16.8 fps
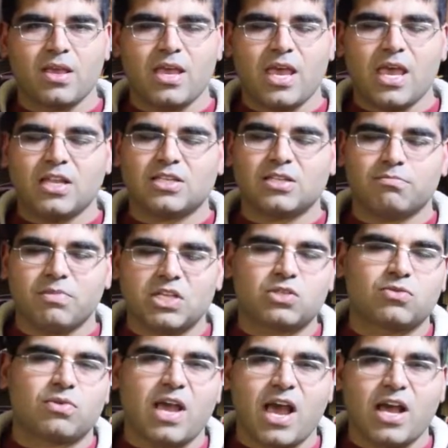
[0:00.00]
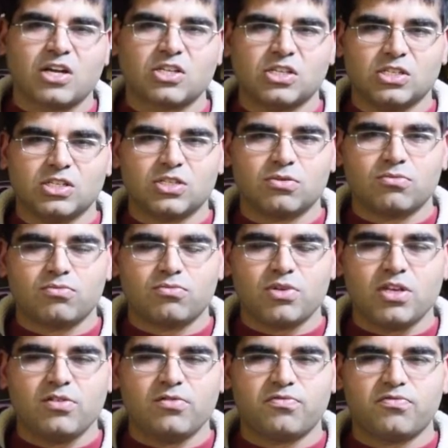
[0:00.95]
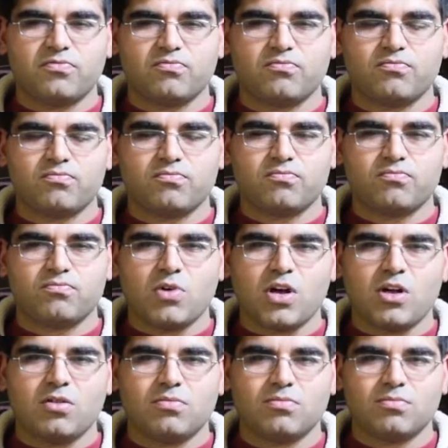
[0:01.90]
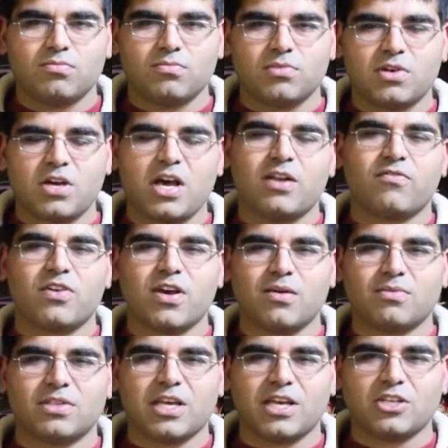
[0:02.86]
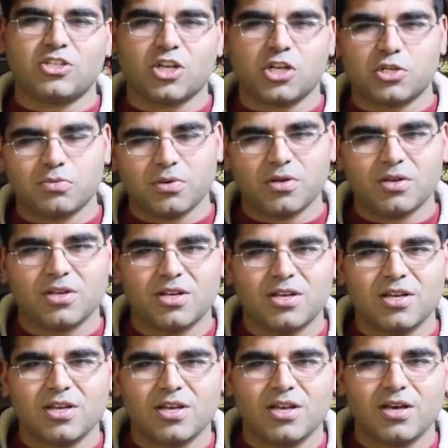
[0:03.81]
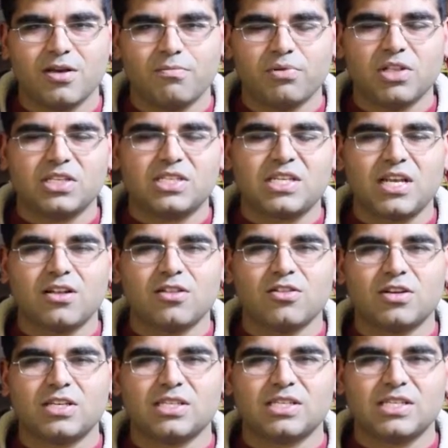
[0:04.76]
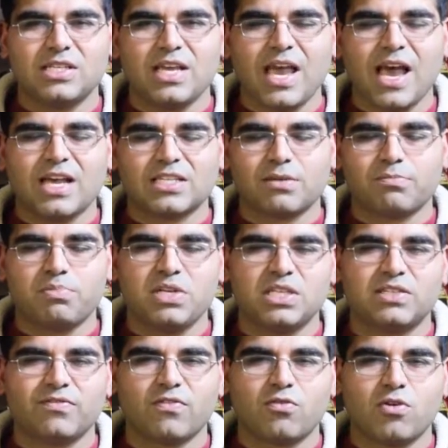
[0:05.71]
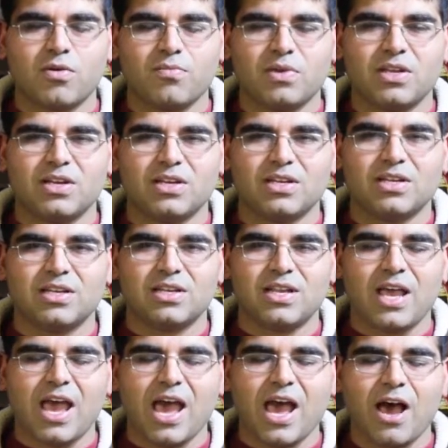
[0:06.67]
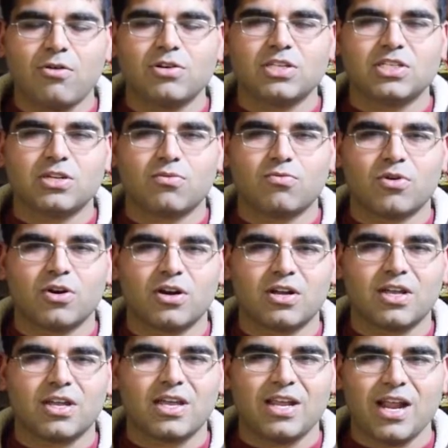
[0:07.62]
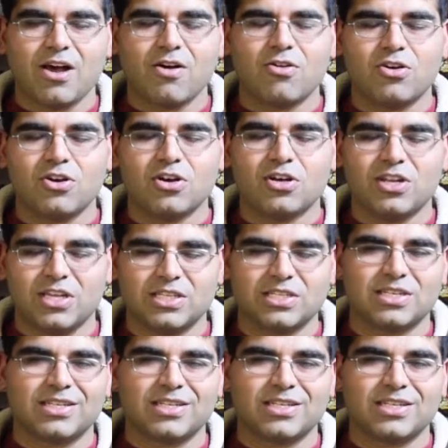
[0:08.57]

And to mix reactions, we've, well, kind of come to that judgment. But let's take a look and see, as a piece of equipment, how does it work and how good is